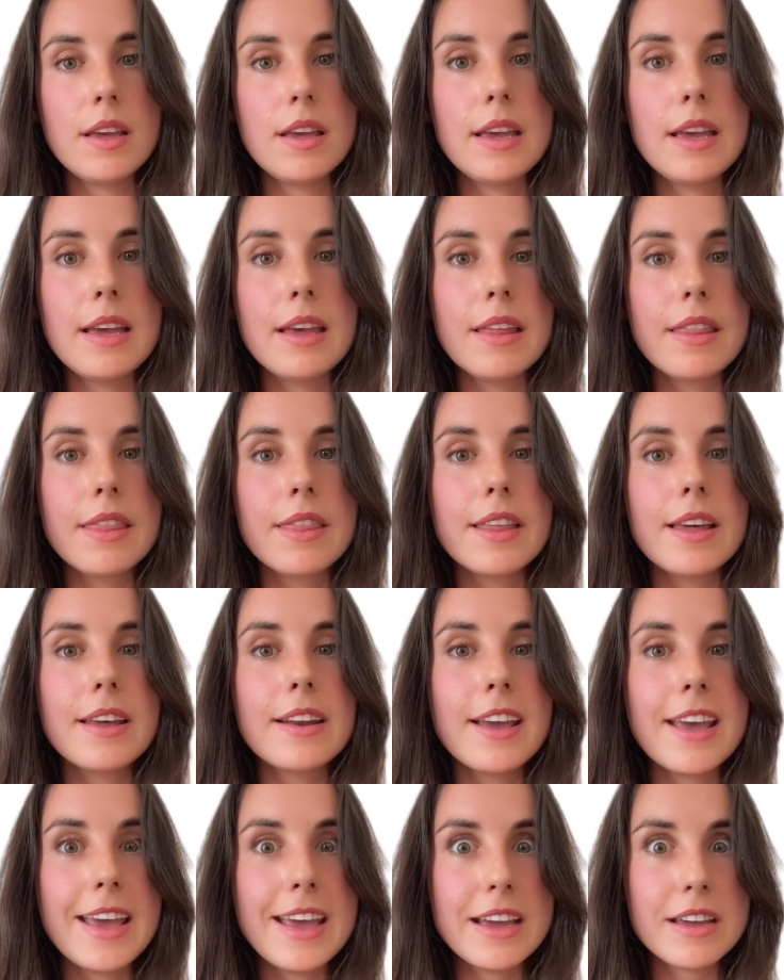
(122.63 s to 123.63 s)
and
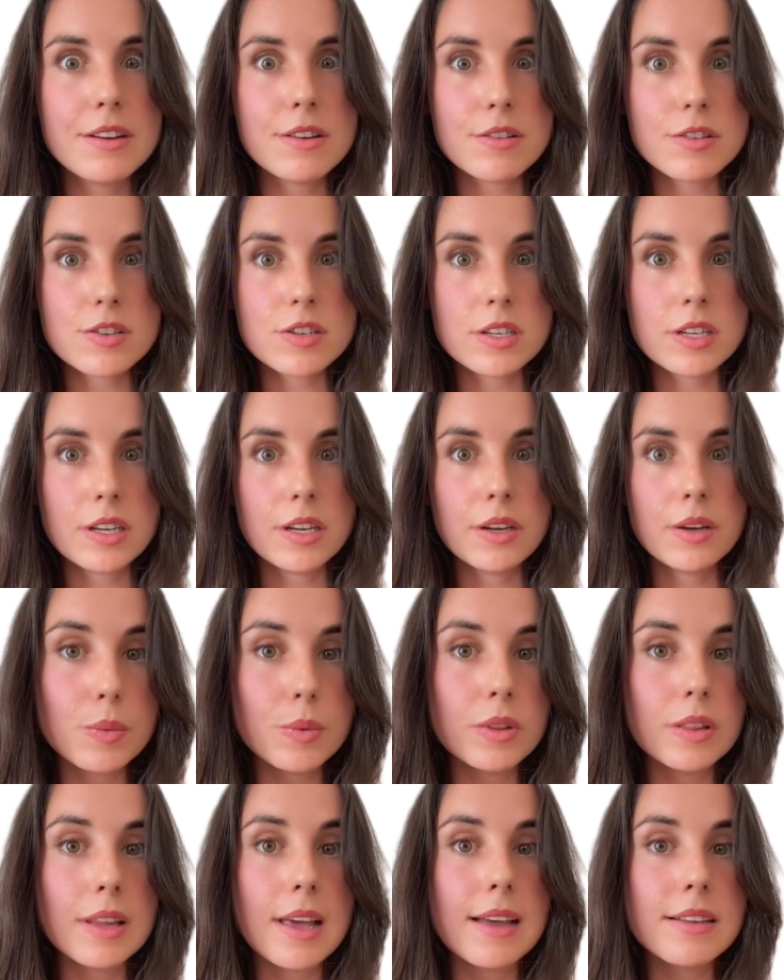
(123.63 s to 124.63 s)
that energy
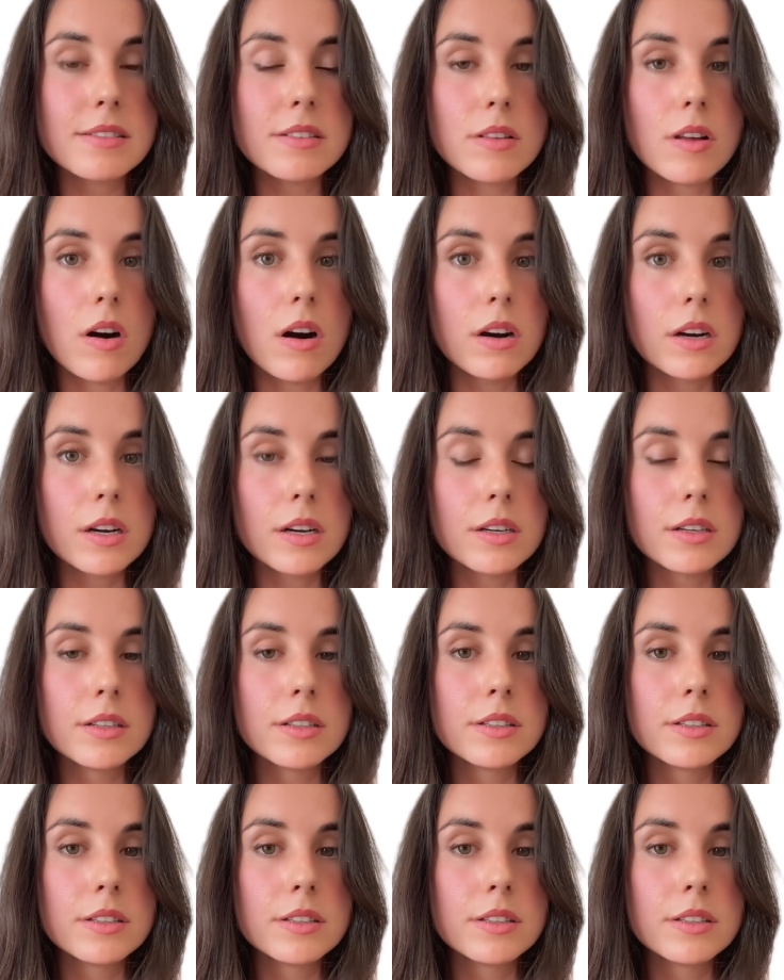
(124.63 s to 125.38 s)
won't last long.